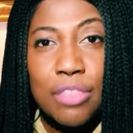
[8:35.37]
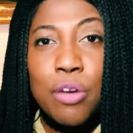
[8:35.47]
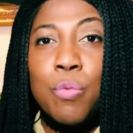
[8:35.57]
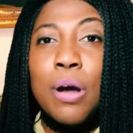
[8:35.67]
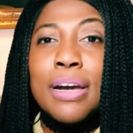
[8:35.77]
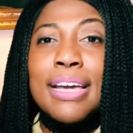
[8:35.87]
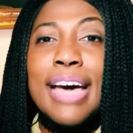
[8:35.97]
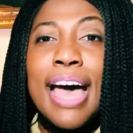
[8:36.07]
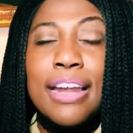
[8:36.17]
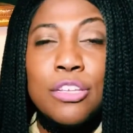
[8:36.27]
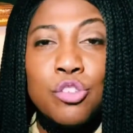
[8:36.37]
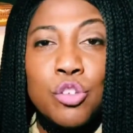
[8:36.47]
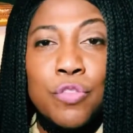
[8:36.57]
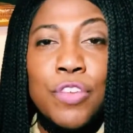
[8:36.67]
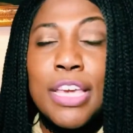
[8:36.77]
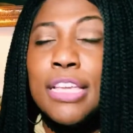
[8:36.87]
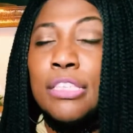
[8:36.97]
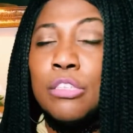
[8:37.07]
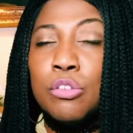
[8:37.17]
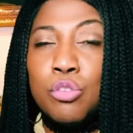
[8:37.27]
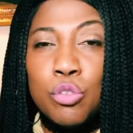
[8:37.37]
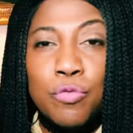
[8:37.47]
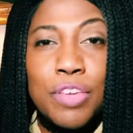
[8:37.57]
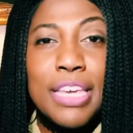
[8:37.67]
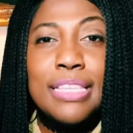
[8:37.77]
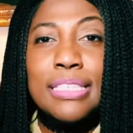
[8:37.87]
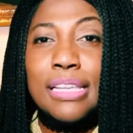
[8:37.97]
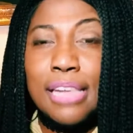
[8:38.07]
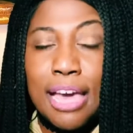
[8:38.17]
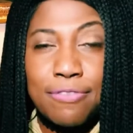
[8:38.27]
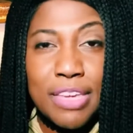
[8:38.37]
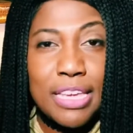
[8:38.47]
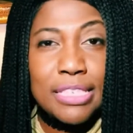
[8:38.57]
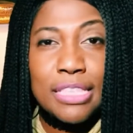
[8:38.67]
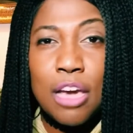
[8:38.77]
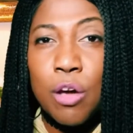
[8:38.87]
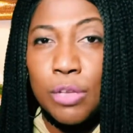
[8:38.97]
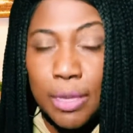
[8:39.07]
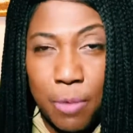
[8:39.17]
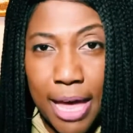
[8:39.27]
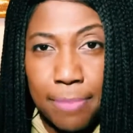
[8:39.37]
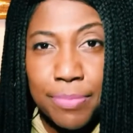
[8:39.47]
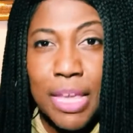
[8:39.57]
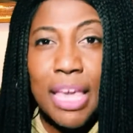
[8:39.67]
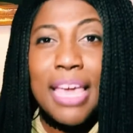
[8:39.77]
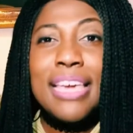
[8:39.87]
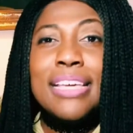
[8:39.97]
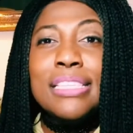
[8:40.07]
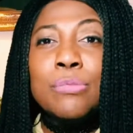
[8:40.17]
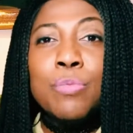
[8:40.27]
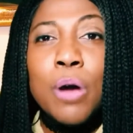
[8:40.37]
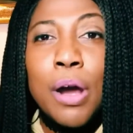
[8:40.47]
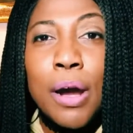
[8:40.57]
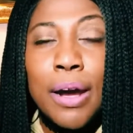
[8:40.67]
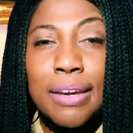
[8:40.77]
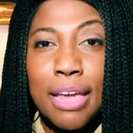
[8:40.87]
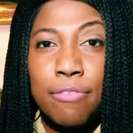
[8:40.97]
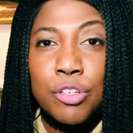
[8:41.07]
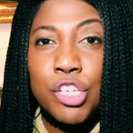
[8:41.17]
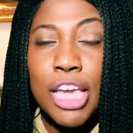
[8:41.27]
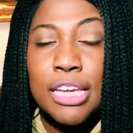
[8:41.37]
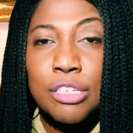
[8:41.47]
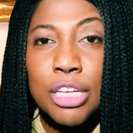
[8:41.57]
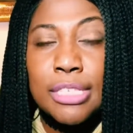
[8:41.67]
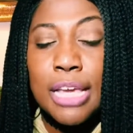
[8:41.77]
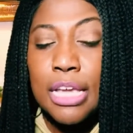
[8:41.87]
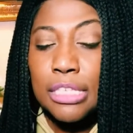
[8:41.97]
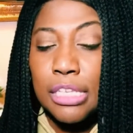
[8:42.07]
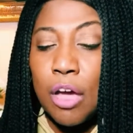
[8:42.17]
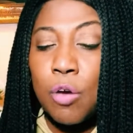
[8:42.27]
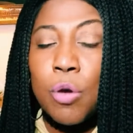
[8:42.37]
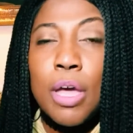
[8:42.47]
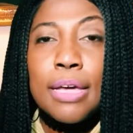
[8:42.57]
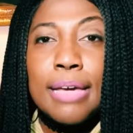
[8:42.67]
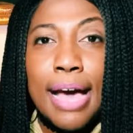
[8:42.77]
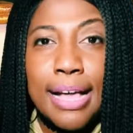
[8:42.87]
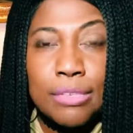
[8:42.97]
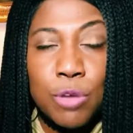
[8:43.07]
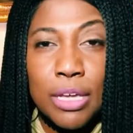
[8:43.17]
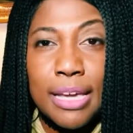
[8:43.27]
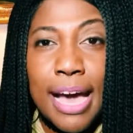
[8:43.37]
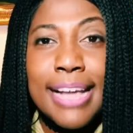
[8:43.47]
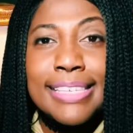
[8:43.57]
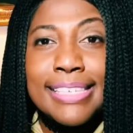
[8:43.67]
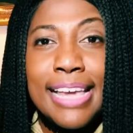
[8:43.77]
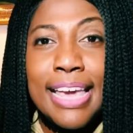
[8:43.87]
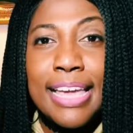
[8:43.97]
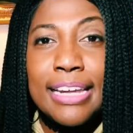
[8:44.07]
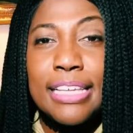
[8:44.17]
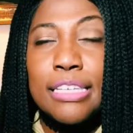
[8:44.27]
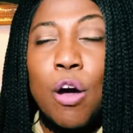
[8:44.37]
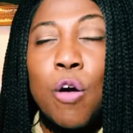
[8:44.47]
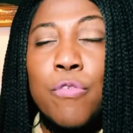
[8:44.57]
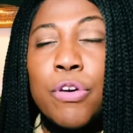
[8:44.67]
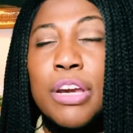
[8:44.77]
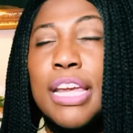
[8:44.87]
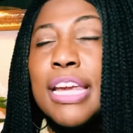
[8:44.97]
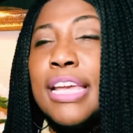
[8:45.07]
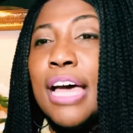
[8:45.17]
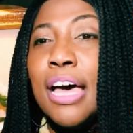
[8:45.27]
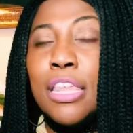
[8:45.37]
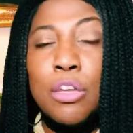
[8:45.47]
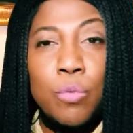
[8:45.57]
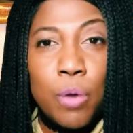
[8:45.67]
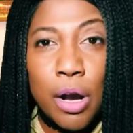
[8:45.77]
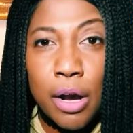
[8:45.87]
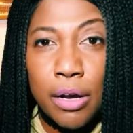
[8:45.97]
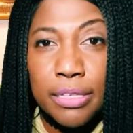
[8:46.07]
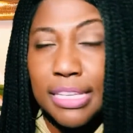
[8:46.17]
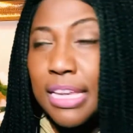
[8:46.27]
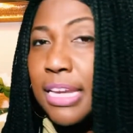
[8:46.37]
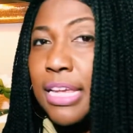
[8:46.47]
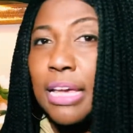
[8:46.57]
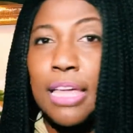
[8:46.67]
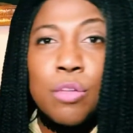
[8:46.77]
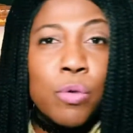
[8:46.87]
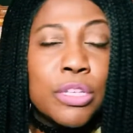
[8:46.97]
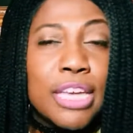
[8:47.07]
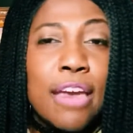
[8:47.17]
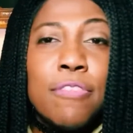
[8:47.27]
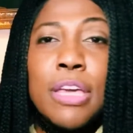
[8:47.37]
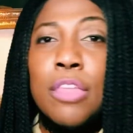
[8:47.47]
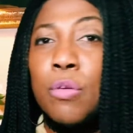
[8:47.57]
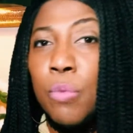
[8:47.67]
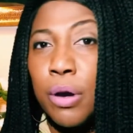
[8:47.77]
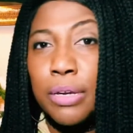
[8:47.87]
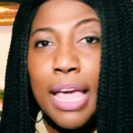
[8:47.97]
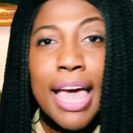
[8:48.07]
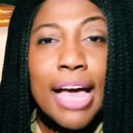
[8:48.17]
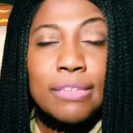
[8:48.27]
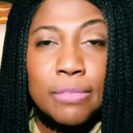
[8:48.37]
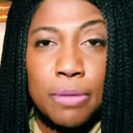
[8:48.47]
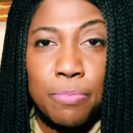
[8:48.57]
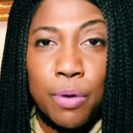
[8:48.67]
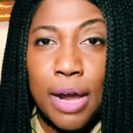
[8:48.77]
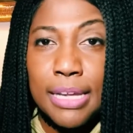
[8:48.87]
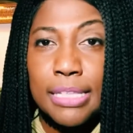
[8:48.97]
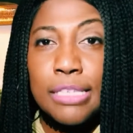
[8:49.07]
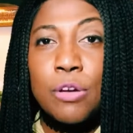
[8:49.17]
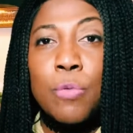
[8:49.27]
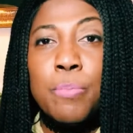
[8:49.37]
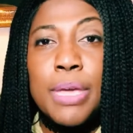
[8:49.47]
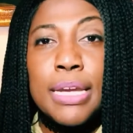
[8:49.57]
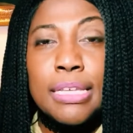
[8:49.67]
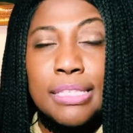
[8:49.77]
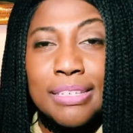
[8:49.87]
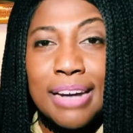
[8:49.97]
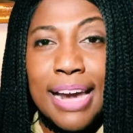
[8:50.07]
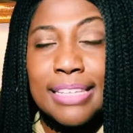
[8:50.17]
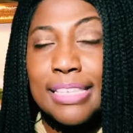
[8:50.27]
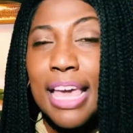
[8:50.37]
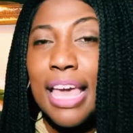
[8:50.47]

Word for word: The word of God is truth. He is the truth. He is the life. He is the only way. And his word never changes. So God, what God said is over any other words, any other words. Every other word had to be brought into obedience to Christ.